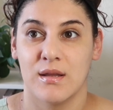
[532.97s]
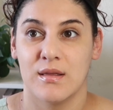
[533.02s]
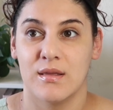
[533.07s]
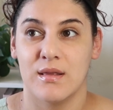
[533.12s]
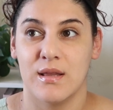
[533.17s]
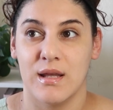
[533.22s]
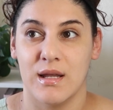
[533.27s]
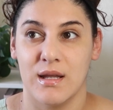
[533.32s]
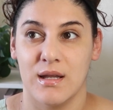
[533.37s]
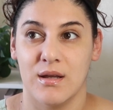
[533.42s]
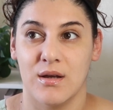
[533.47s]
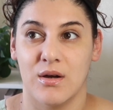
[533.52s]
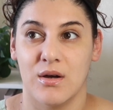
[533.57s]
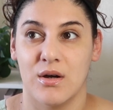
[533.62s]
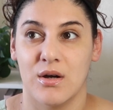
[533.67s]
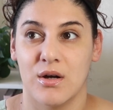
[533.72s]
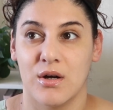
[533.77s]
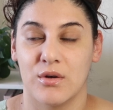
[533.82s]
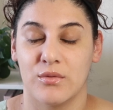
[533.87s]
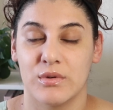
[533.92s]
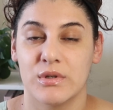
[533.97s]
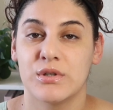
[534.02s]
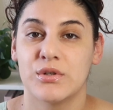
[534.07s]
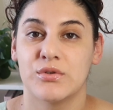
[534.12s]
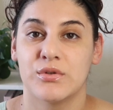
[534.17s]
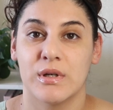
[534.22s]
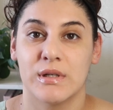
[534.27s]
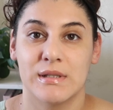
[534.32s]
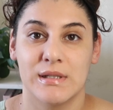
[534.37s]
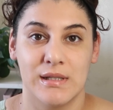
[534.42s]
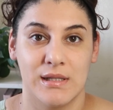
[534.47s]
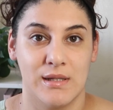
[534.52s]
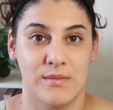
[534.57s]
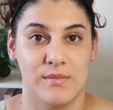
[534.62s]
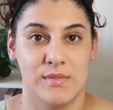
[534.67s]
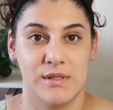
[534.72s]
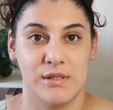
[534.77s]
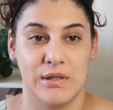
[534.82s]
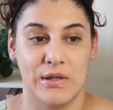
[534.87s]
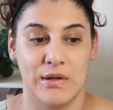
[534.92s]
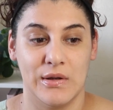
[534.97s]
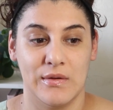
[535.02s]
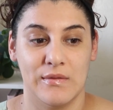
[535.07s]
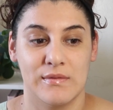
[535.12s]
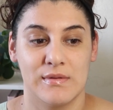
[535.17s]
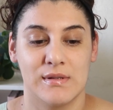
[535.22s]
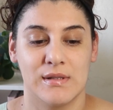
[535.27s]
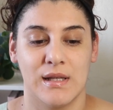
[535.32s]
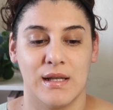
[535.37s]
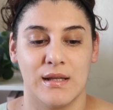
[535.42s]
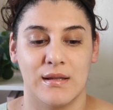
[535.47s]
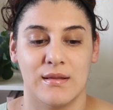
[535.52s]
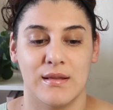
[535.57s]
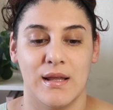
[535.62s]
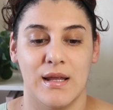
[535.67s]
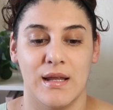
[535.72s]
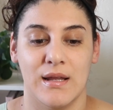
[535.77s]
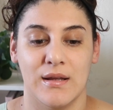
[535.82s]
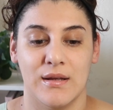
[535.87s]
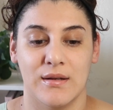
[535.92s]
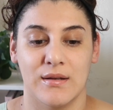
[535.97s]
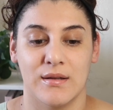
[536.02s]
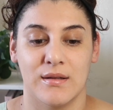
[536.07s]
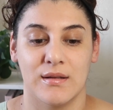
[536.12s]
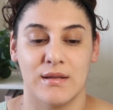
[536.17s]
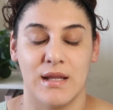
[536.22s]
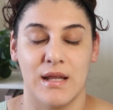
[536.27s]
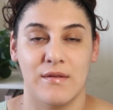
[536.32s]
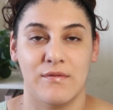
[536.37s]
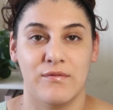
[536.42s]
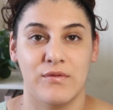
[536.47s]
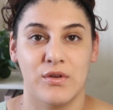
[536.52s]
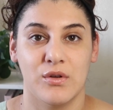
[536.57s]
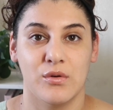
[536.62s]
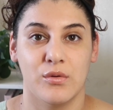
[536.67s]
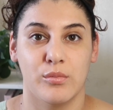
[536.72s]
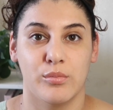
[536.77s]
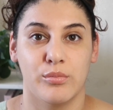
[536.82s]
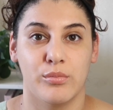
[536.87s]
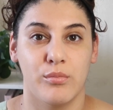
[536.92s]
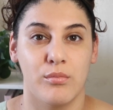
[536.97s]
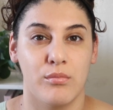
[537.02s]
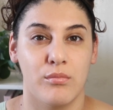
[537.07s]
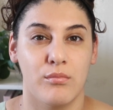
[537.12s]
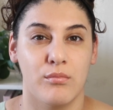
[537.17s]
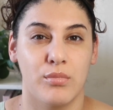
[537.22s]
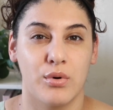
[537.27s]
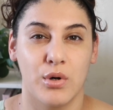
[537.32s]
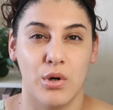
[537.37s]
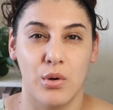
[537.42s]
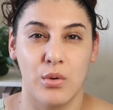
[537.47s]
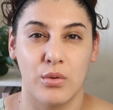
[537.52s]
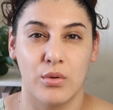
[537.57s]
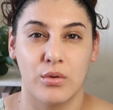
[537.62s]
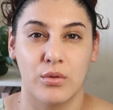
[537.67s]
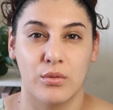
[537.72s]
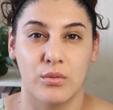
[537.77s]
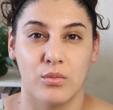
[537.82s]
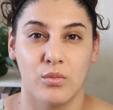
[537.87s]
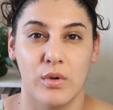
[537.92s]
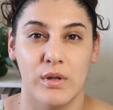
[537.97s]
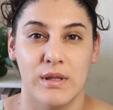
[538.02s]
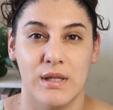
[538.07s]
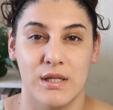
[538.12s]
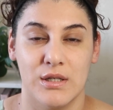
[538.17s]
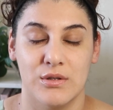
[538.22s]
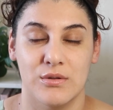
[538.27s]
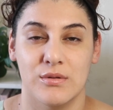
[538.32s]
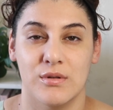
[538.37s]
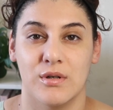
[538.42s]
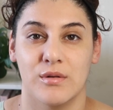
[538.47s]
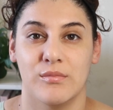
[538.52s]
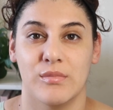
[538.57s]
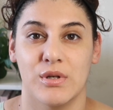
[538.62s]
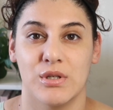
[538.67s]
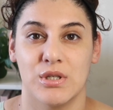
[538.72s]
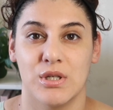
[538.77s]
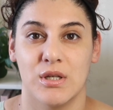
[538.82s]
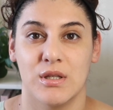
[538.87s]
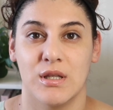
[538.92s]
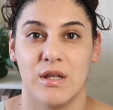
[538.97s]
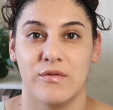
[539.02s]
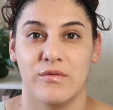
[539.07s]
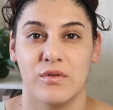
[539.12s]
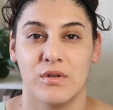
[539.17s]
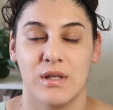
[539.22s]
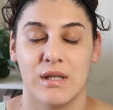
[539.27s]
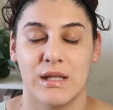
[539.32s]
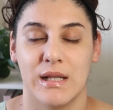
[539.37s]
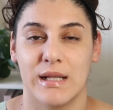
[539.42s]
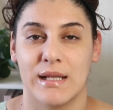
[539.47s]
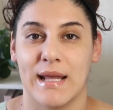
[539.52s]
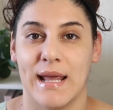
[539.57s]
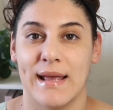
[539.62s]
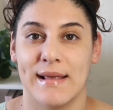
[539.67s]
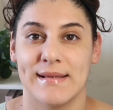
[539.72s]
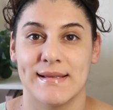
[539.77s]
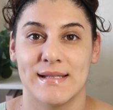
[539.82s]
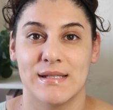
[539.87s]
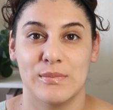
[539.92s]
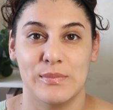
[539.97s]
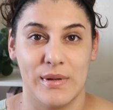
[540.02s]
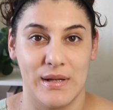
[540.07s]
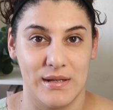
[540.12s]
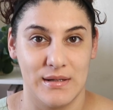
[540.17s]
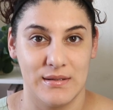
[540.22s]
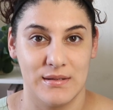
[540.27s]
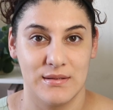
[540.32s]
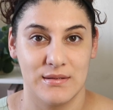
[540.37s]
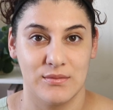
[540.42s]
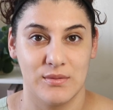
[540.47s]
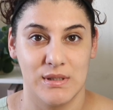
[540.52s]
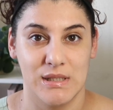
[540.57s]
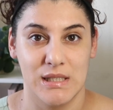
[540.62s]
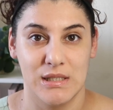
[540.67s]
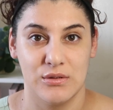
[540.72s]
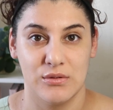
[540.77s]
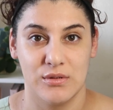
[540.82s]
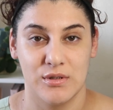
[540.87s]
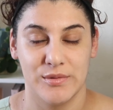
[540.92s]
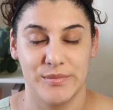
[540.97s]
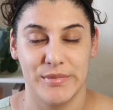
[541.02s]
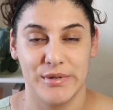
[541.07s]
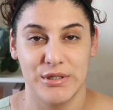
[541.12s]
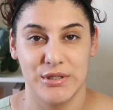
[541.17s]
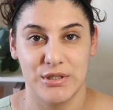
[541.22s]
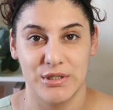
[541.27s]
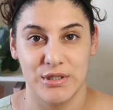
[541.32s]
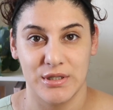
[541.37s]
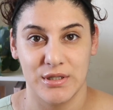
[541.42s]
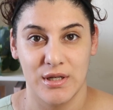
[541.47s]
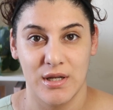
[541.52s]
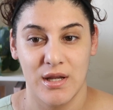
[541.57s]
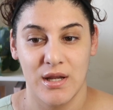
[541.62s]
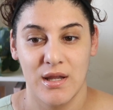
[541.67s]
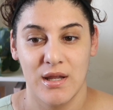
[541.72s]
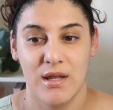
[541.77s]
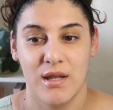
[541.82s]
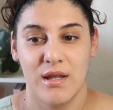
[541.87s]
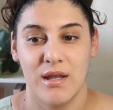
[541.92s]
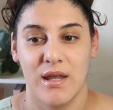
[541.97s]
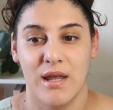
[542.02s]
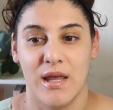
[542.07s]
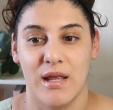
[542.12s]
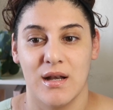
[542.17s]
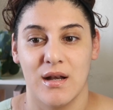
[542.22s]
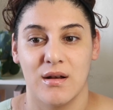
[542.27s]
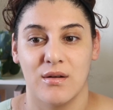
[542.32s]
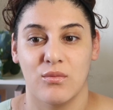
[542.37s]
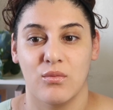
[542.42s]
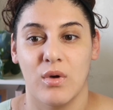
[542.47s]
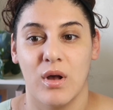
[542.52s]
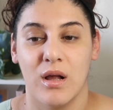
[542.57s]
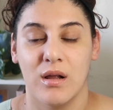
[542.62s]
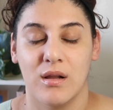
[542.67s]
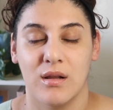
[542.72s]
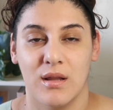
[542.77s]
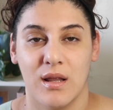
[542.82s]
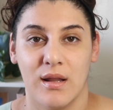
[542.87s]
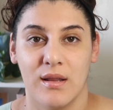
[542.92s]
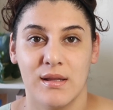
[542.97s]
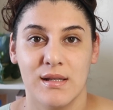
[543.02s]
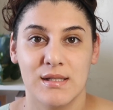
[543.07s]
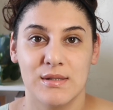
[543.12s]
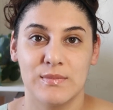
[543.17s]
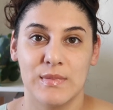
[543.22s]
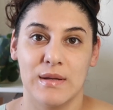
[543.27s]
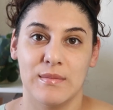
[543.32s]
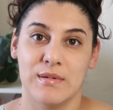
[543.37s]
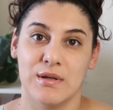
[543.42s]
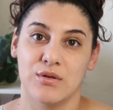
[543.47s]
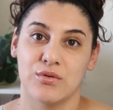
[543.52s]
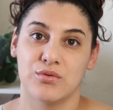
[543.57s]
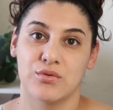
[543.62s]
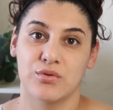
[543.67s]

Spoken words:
they are restricting themselves. Like they feel broke when they do their budget. They feel like they can't spend when they do their budget. And while a lot of this may be